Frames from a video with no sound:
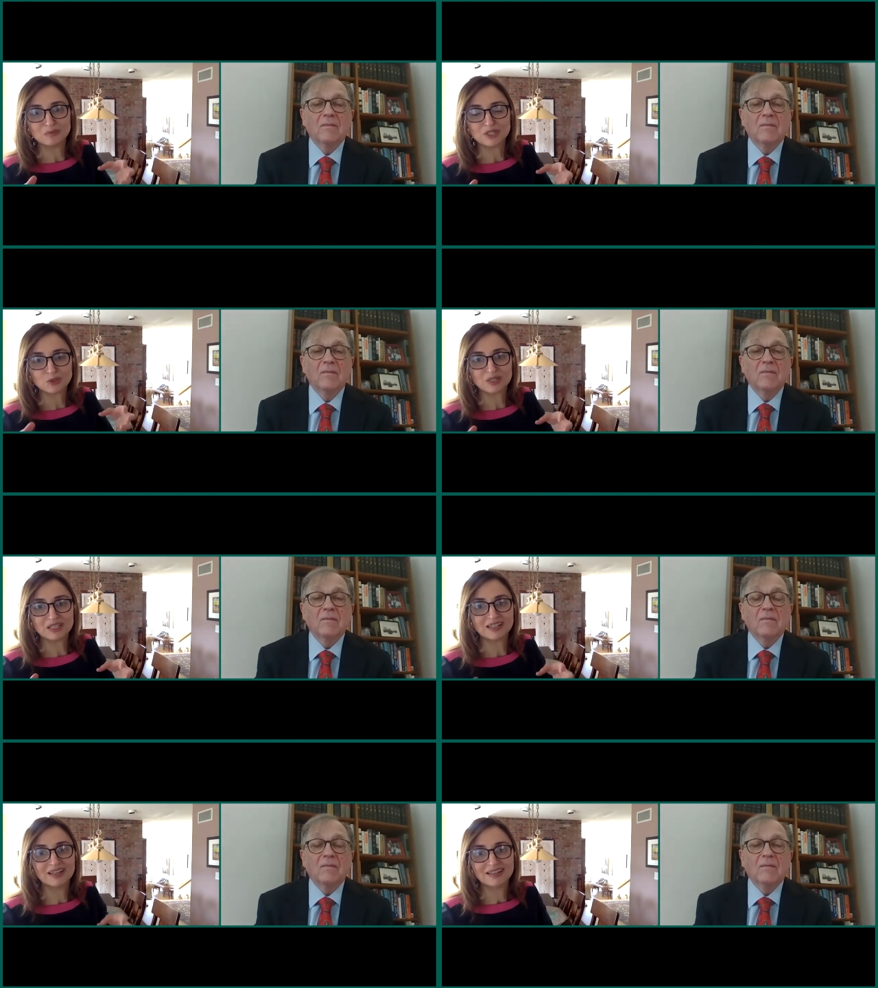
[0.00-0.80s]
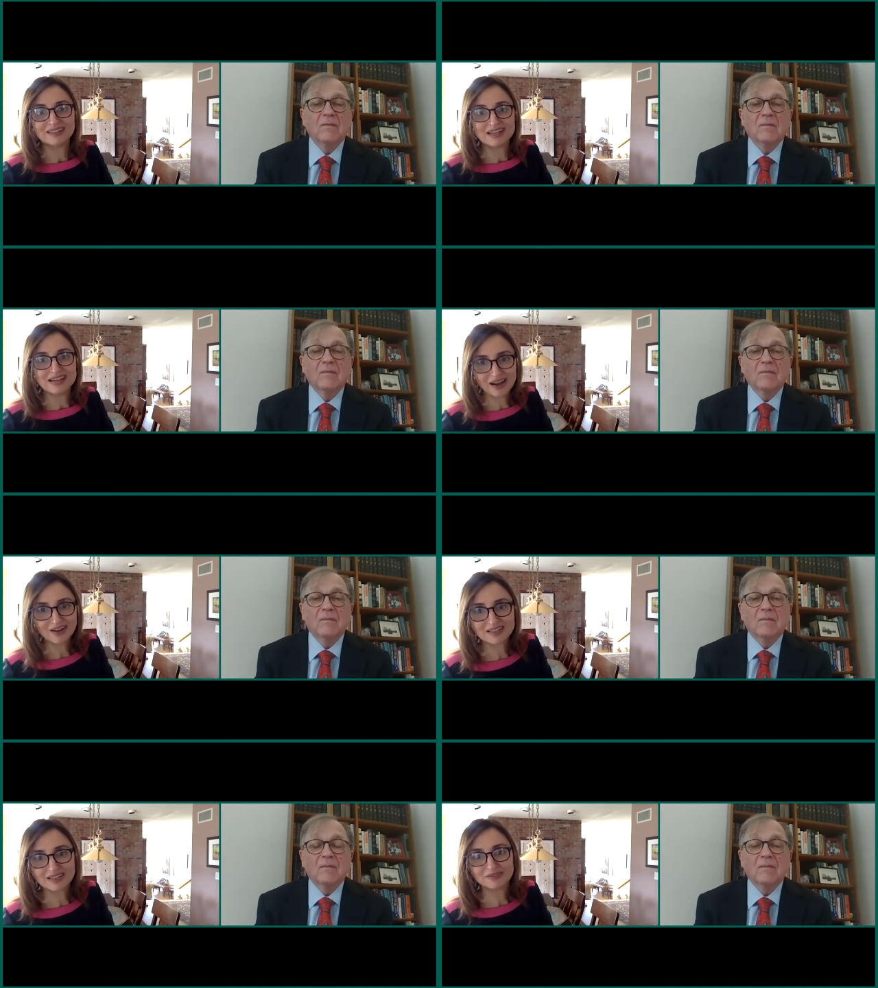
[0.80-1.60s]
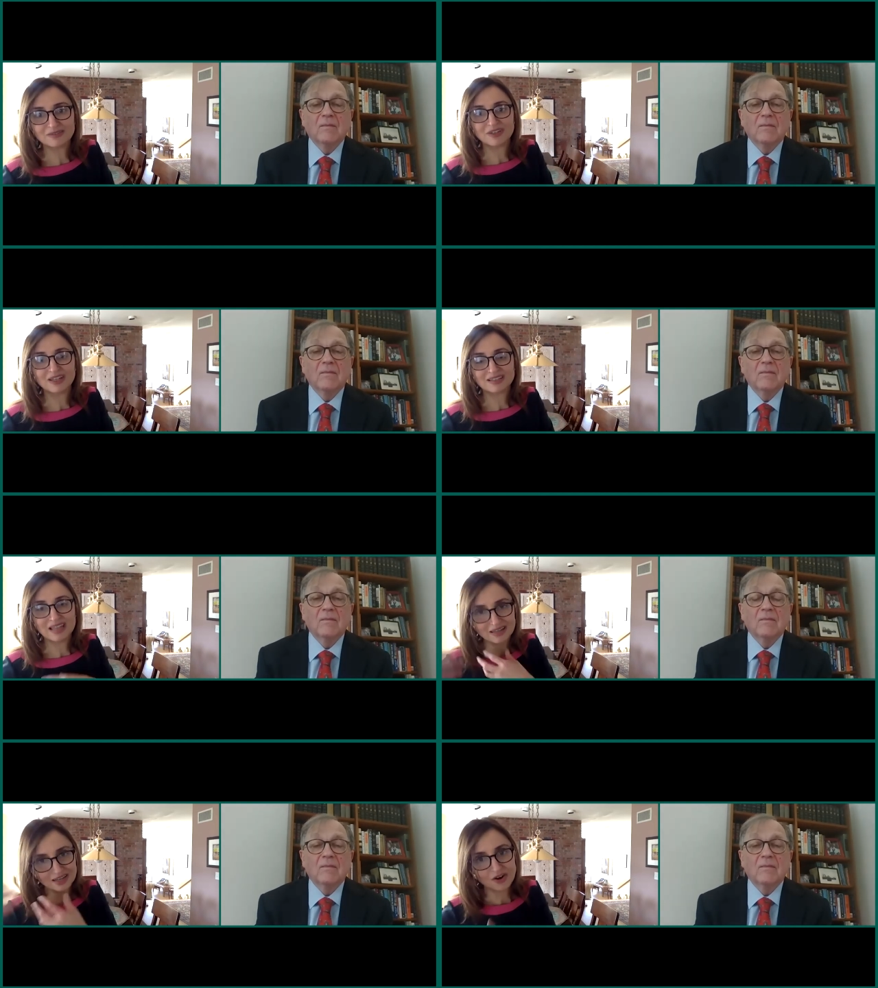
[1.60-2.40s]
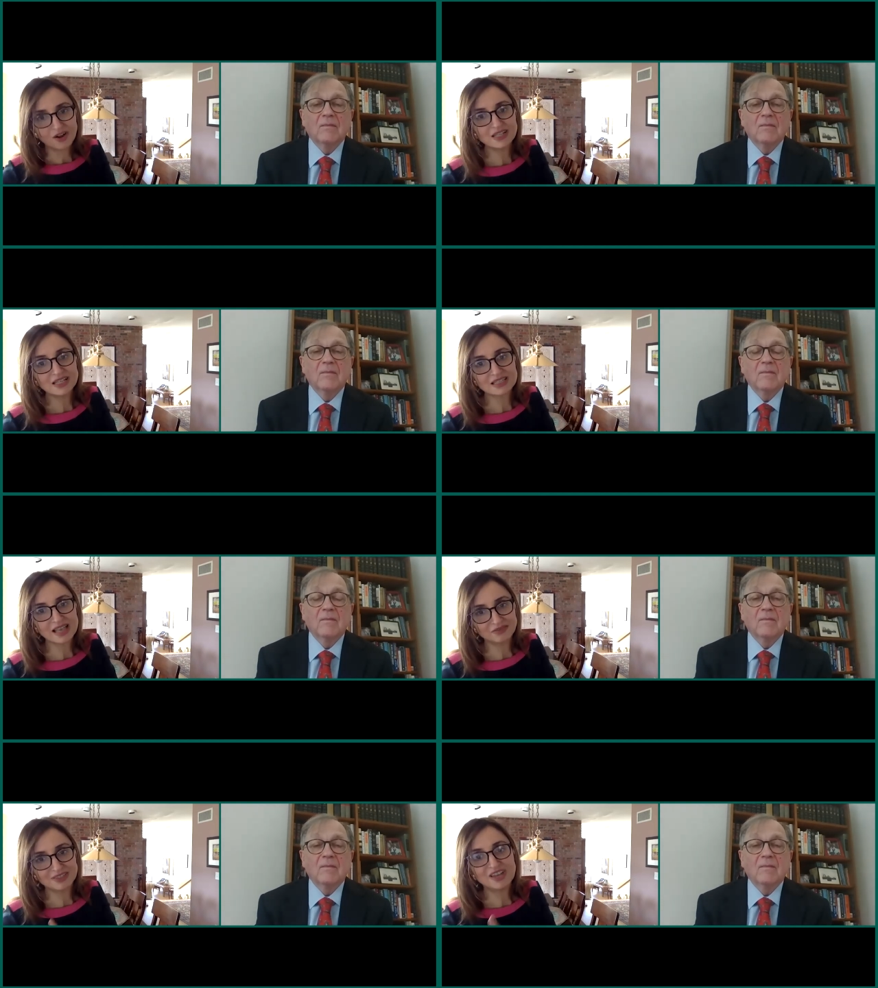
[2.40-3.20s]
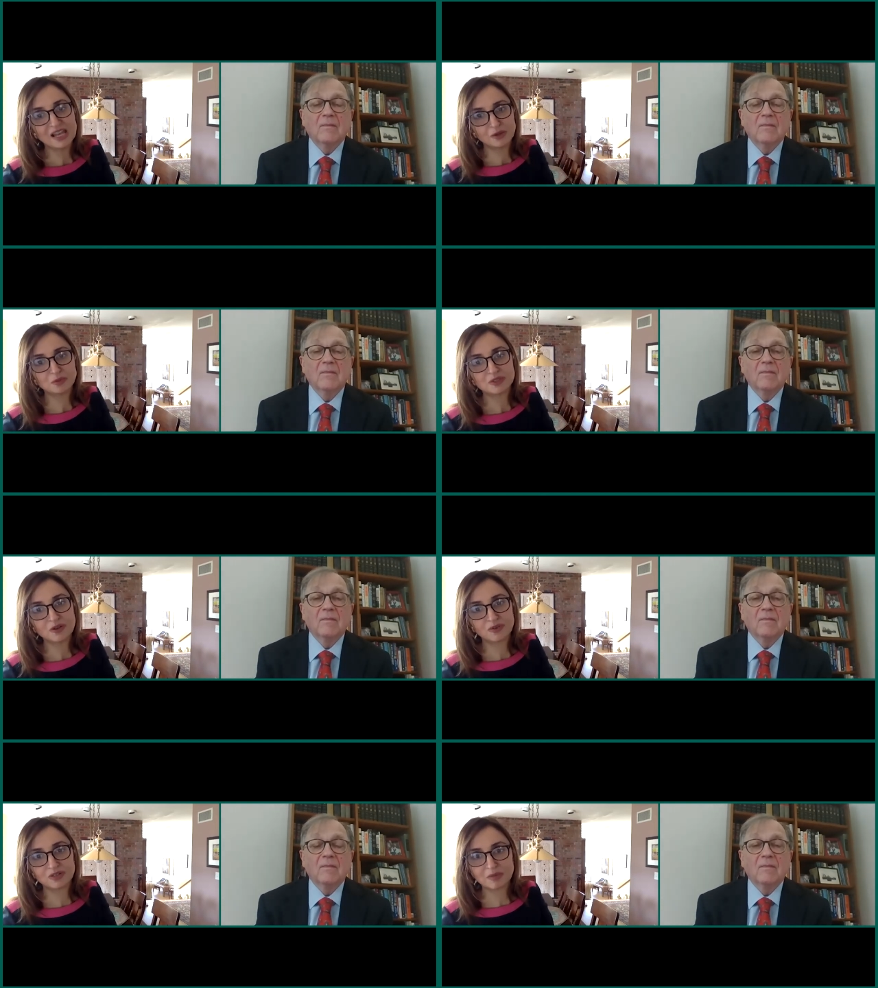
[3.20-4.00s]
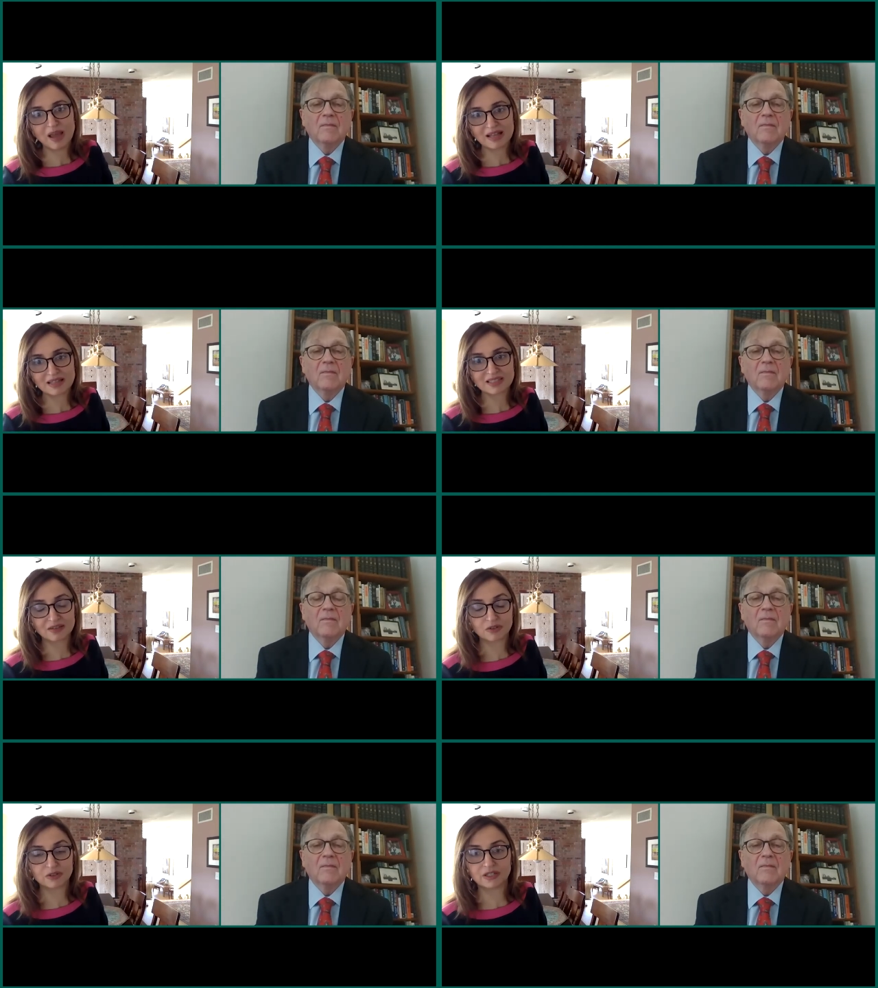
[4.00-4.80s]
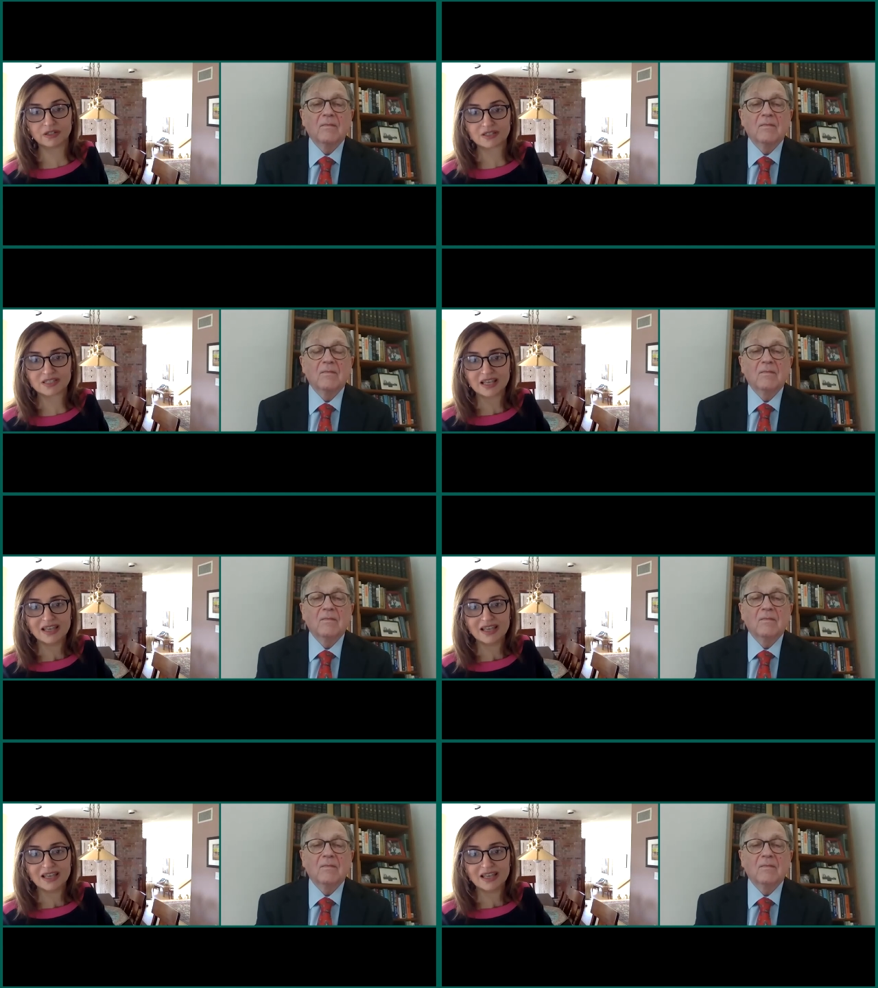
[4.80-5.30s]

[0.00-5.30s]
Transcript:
Speaker 1: between the narrative that Iranians have developed over the past several years